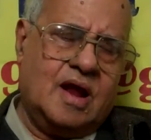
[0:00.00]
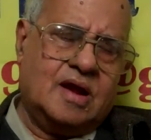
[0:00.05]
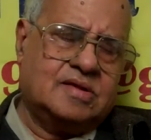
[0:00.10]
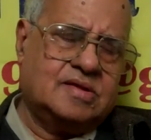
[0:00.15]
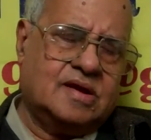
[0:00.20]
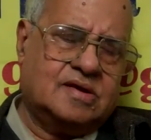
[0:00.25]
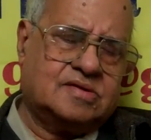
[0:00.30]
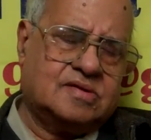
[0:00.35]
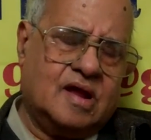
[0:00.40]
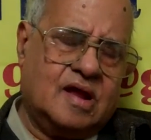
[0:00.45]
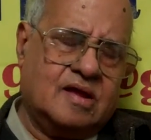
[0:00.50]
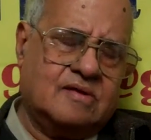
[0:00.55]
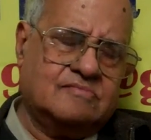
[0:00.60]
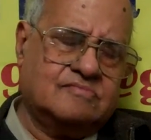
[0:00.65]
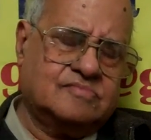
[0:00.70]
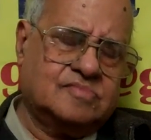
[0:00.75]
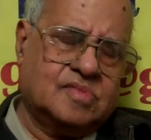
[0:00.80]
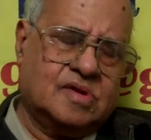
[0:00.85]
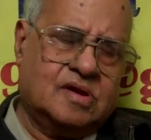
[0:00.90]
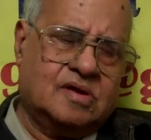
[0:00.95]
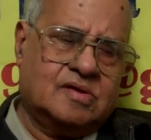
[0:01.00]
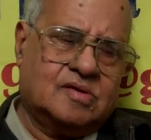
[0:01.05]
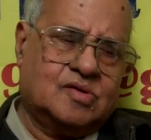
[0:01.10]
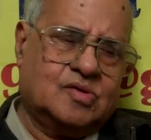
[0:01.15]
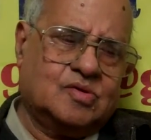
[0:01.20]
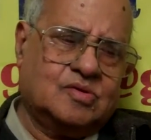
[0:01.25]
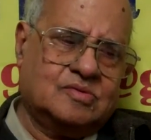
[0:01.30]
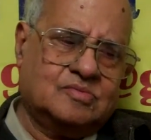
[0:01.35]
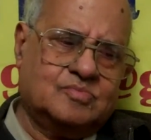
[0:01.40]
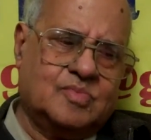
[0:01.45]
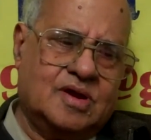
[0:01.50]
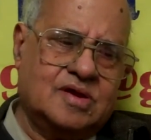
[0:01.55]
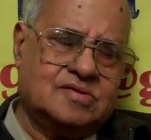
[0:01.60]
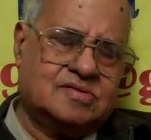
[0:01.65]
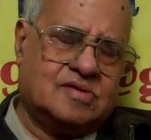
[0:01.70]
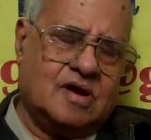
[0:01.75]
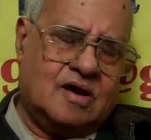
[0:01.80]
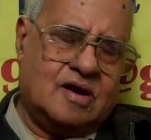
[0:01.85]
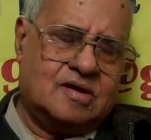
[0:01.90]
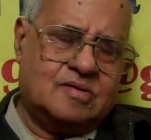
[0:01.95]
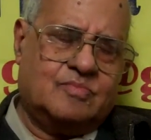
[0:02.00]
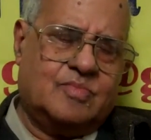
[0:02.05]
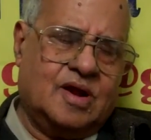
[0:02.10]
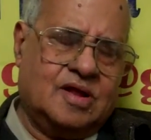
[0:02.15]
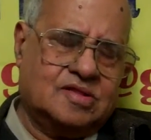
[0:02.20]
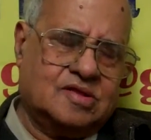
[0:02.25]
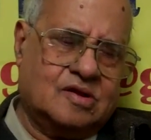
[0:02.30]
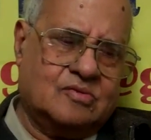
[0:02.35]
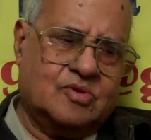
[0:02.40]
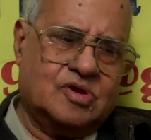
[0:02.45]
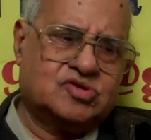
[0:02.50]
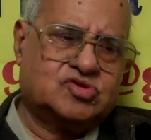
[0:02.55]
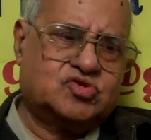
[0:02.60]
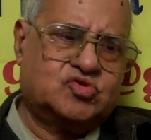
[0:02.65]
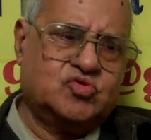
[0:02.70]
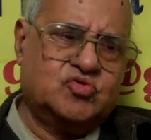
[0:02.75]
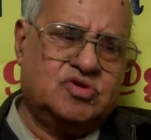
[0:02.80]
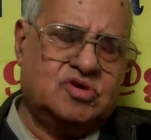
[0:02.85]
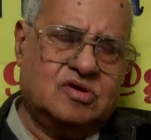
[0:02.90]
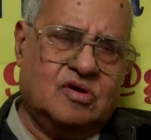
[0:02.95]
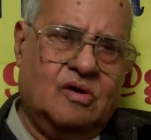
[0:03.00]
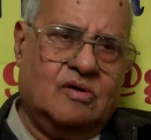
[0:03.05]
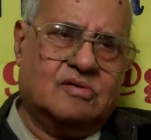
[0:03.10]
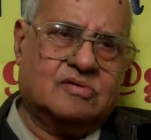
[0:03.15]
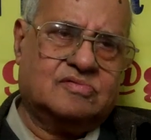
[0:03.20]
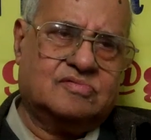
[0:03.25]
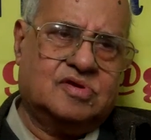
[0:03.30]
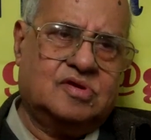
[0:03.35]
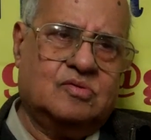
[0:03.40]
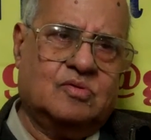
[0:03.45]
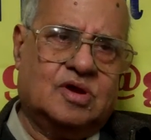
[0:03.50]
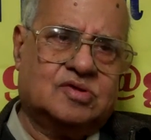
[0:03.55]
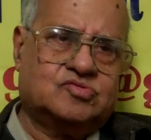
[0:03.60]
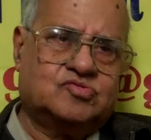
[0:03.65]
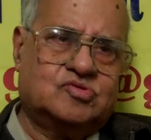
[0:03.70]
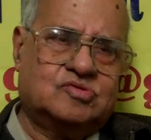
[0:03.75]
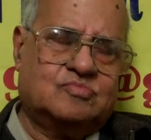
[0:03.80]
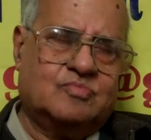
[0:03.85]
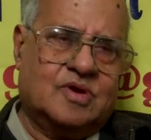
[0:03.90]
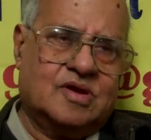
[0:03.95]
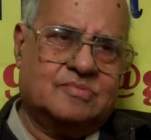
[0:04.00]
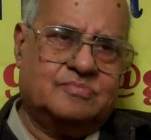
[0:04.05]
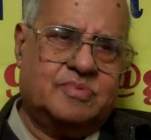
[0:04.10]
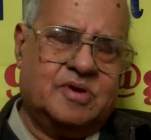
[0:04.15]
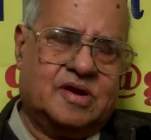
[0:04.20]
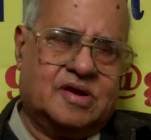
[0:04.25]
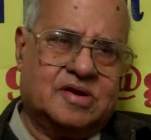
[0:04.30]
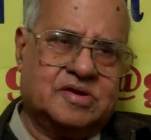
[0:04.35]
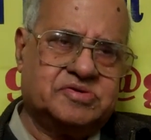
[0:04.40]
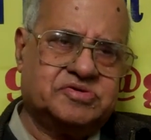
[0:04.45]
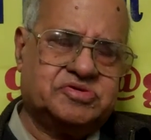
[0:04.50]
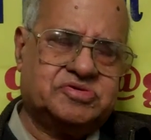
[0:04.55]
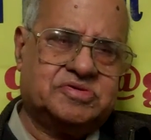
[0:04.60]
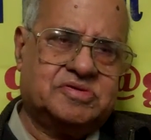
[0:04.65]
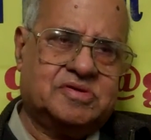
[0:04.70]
At that time, my third brother was too young. He was with my parents.